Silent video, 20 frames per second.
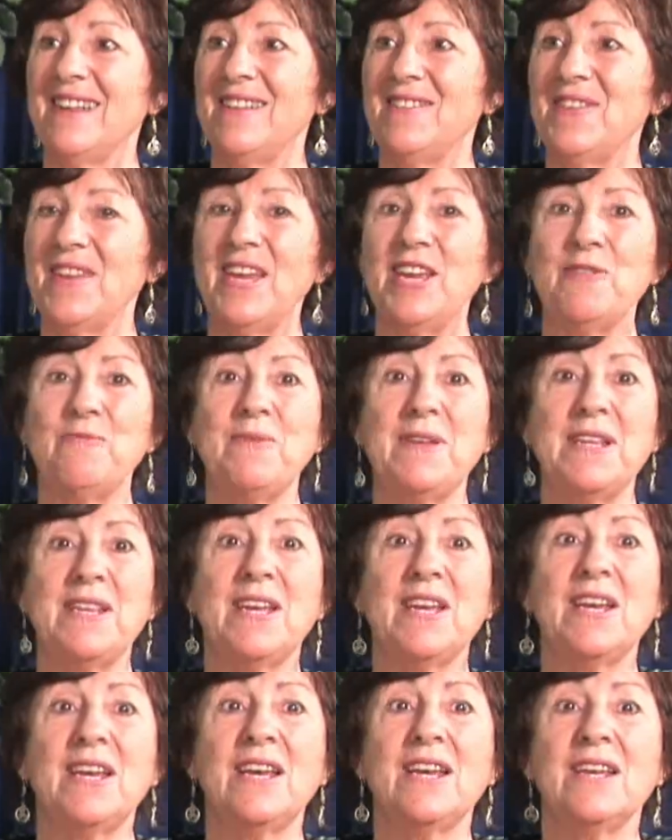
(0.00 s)
There had
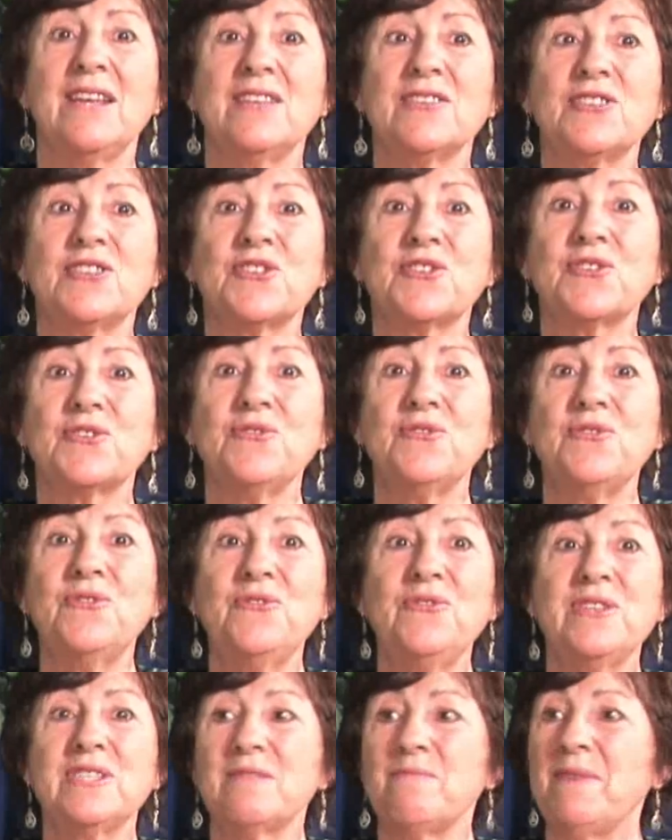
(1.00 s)
been
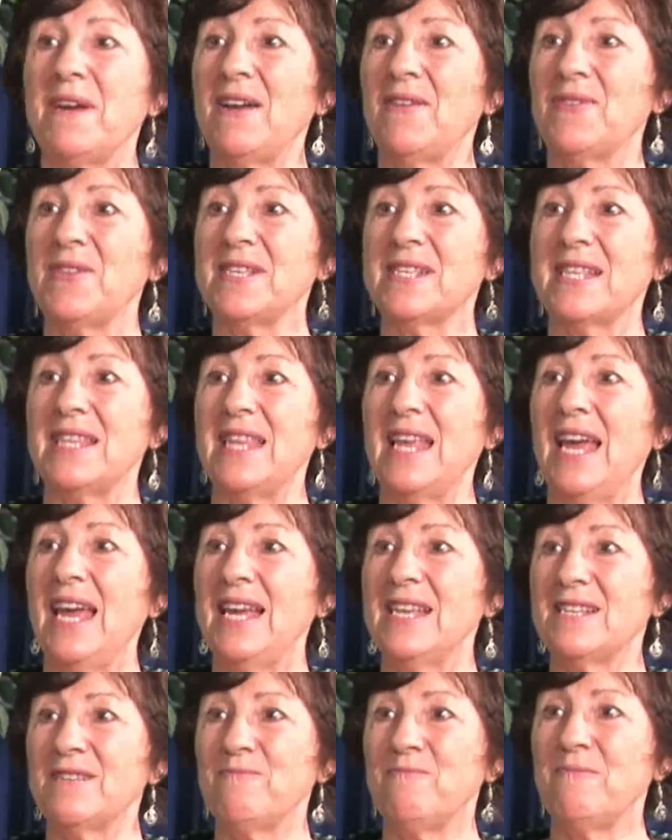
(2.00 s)
stories about this
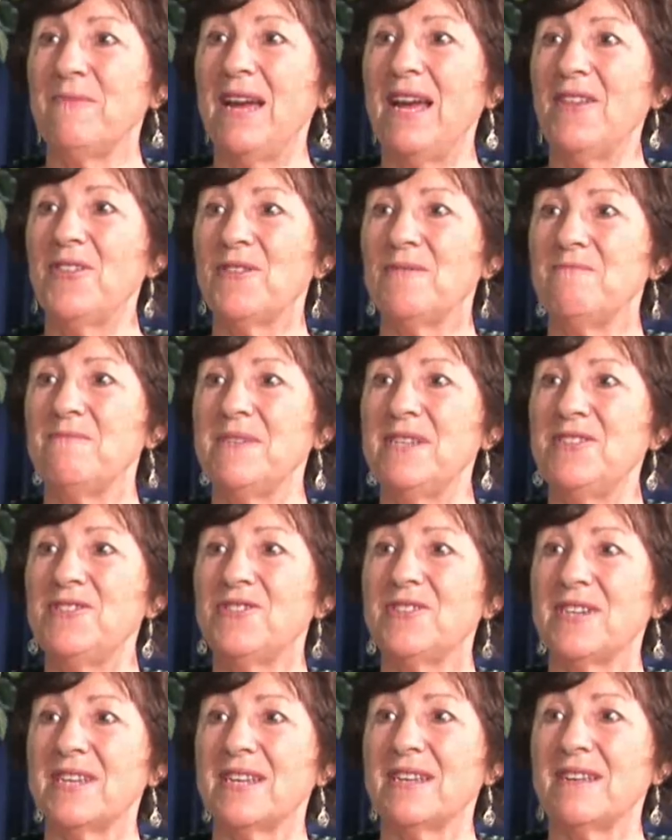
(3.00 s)
land of math and
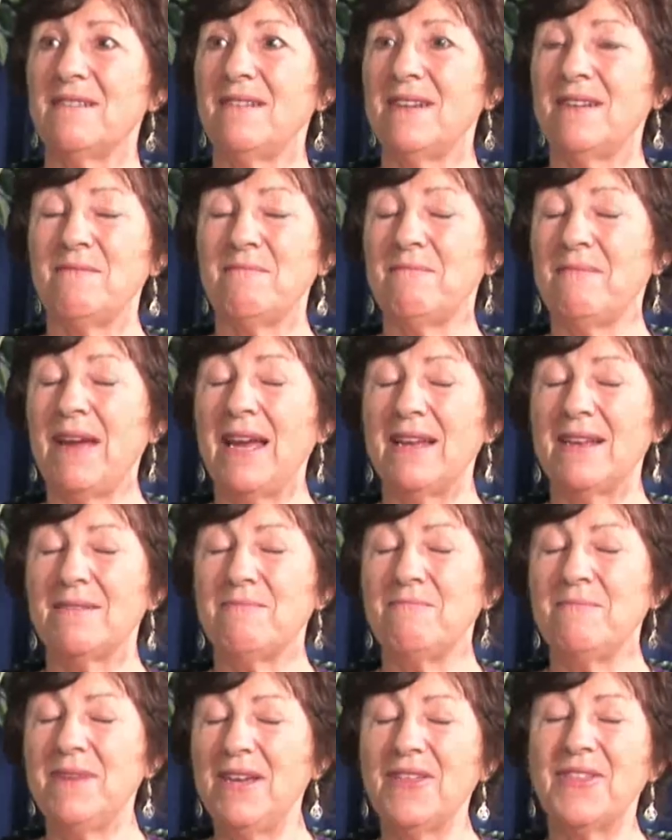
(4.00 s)
magic, uh,
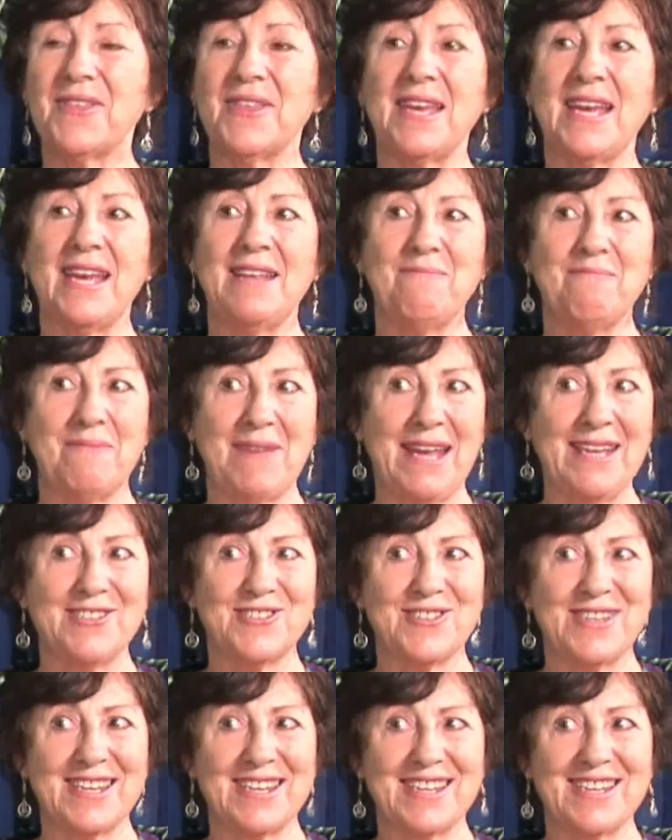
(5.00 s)
myth and
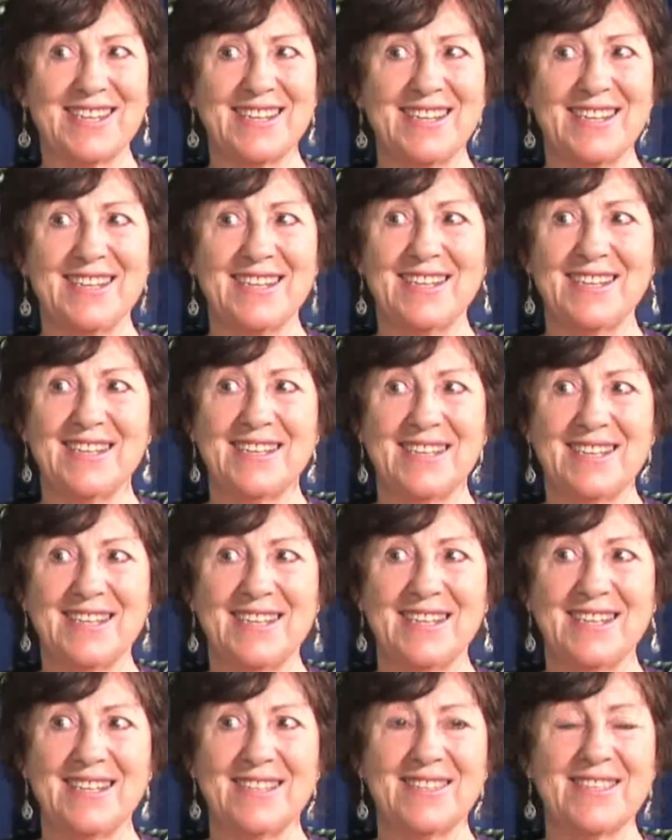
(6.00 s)
magic.
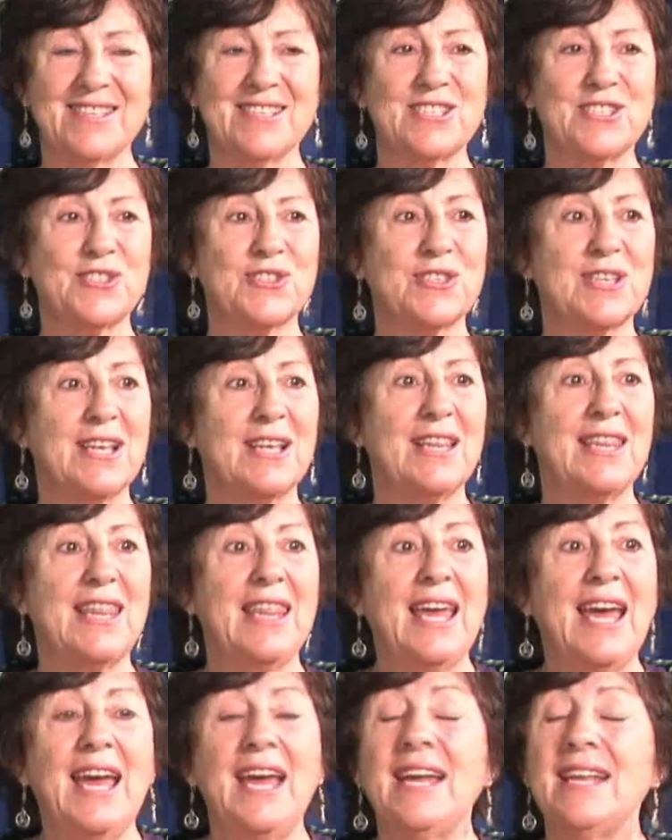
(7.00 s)
Wow. This
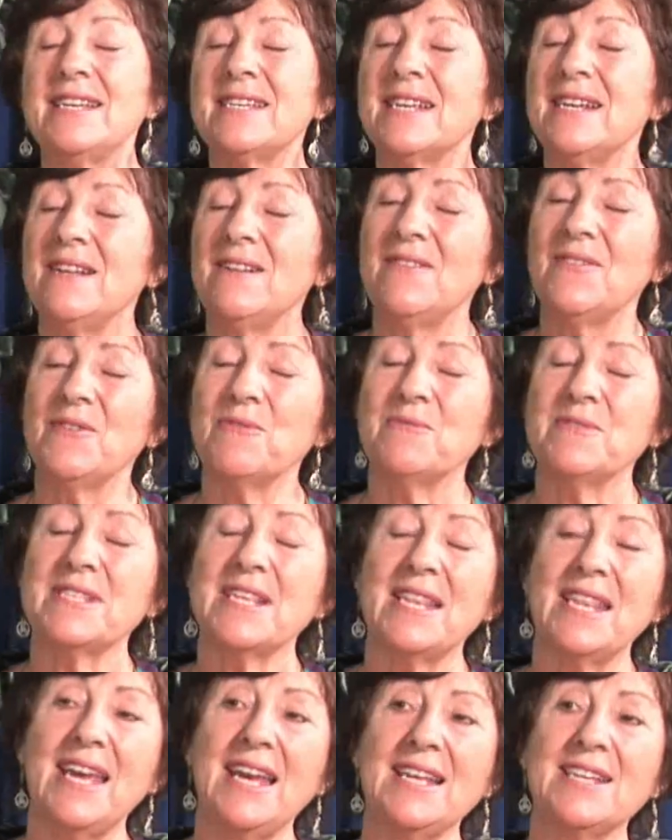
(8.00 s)
land that was the
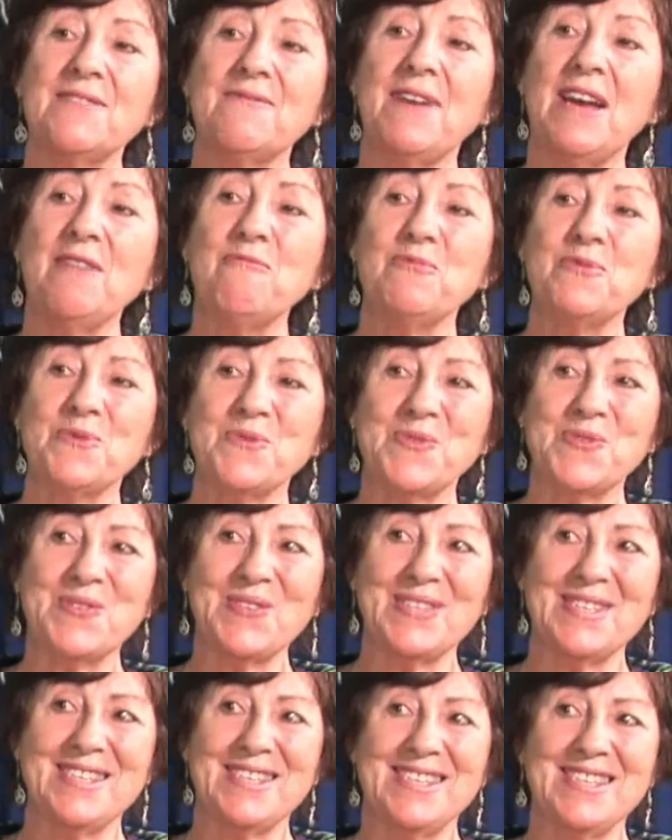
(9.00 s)
land of
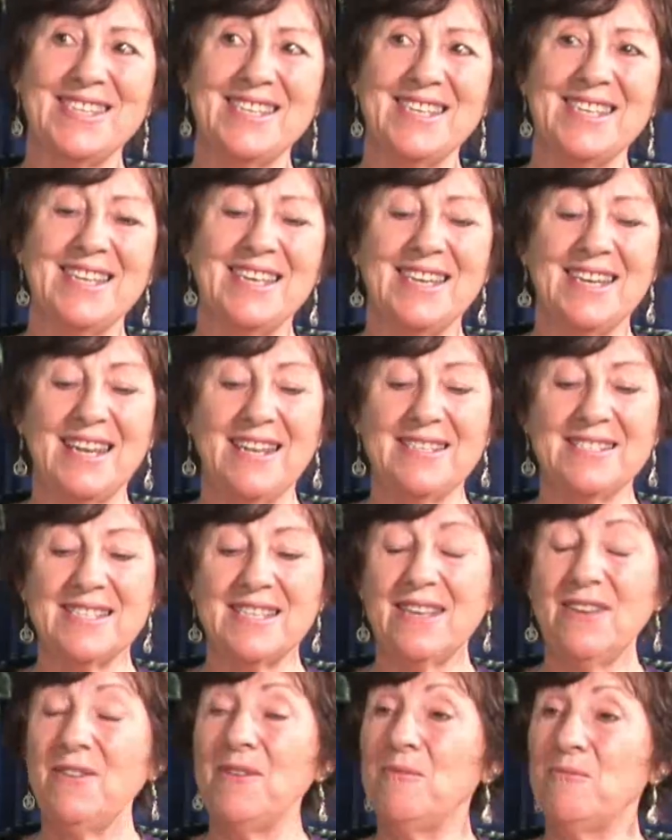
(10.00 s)
apples. And
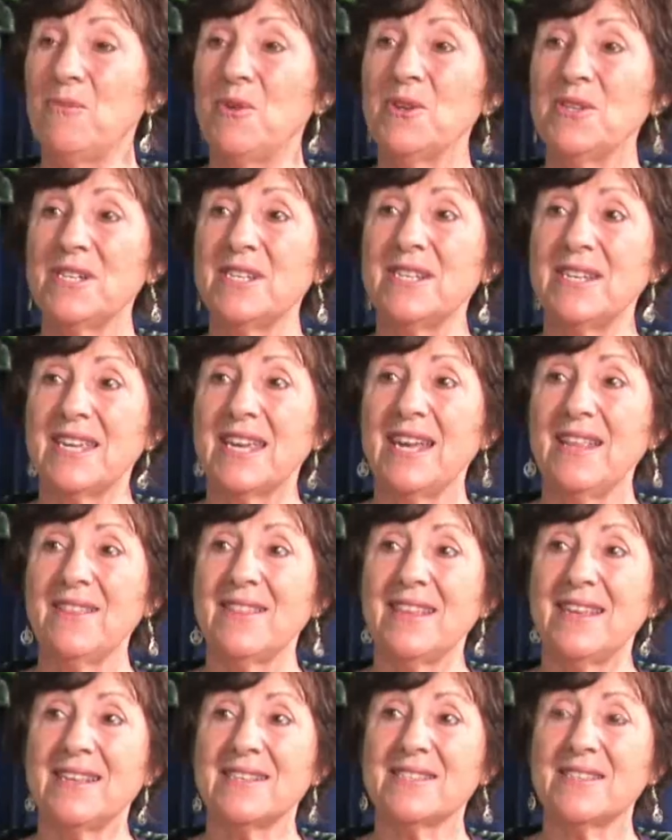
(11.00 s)
they wanted to get
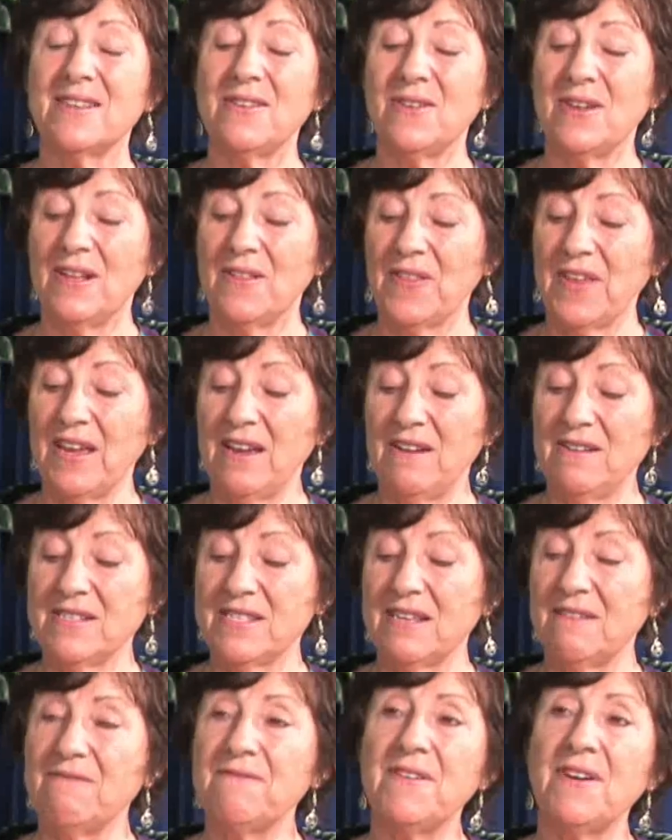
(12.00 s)
there. So they asked
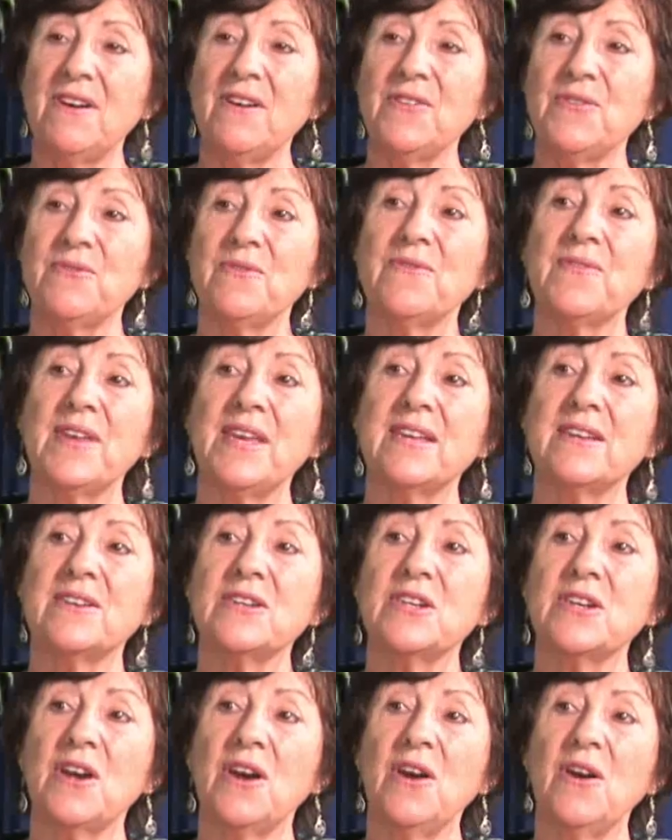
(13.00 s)
their father if they
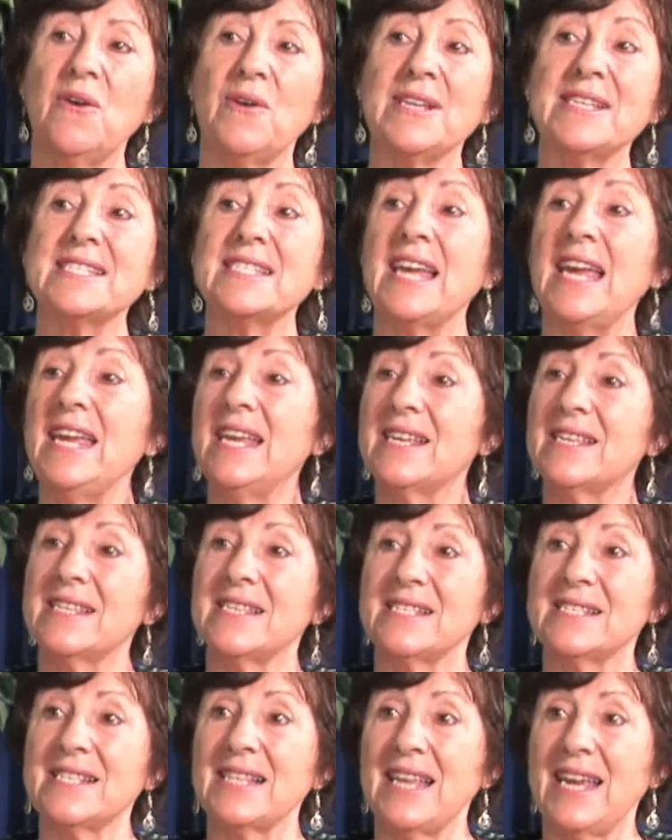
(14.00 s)
could go and take
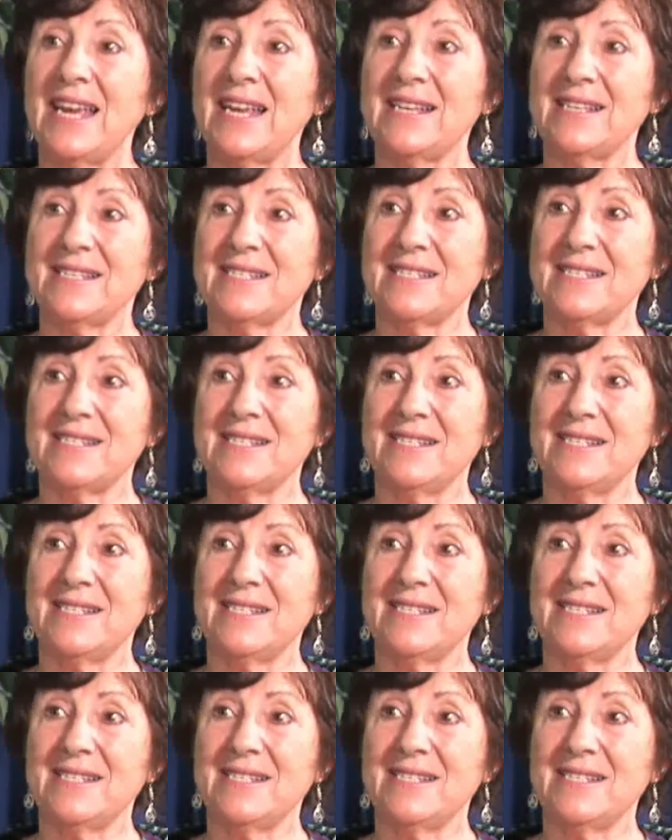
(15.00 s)
this land.